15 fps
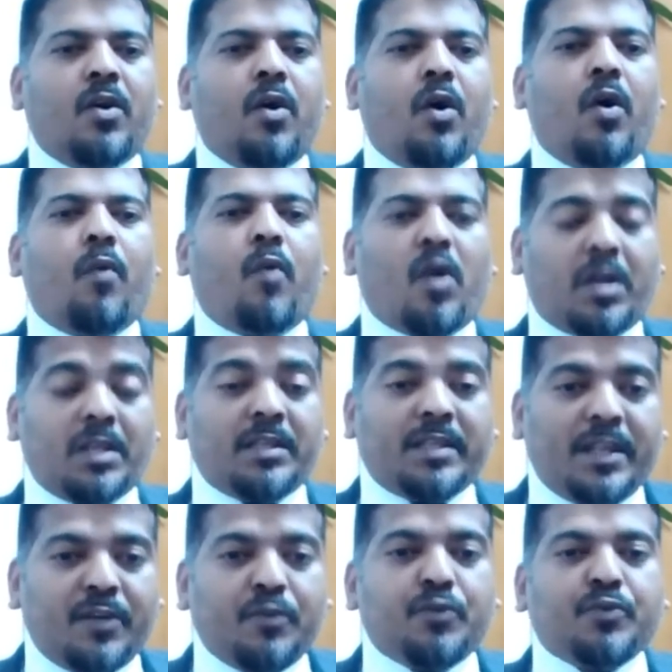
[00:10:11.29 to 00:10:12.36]
or what is
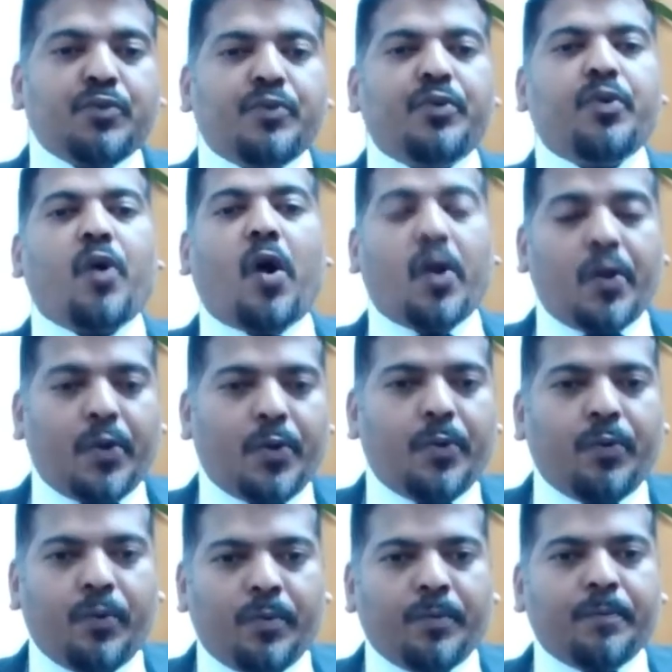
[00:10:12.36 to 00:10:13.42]
that you should not
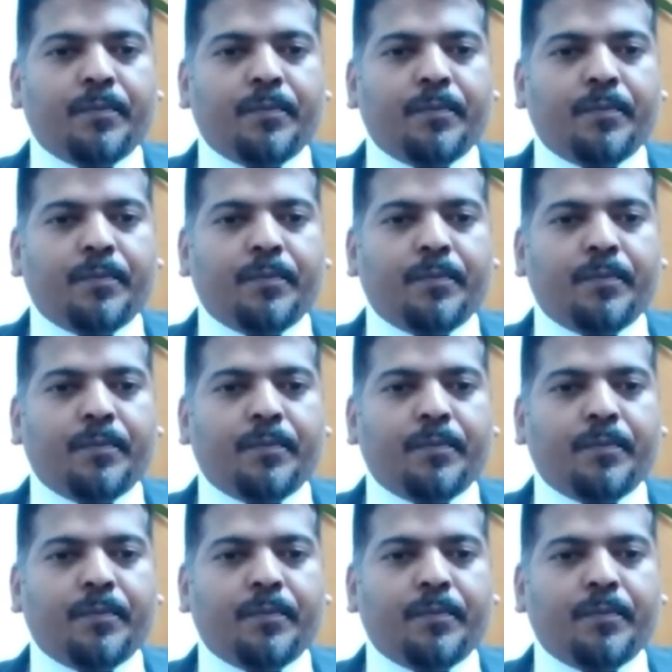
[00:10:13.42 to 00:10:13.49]
do,